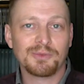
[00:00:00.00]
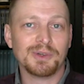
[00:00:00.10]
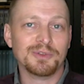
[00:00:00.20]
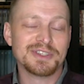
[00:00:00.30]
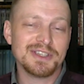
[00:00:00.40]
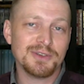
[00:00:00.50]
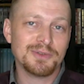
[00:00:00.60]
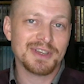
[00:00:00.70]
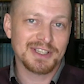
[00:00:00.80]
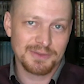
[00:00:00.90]
We will see you
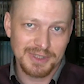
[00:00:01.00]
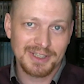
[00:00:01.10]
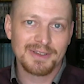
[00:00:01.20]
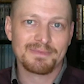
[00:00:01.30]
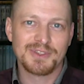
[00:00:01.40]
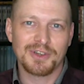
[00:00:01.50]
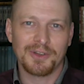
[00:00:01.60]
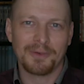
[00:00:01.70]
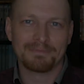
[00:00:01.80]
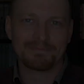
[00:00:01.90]
next week. Shalom.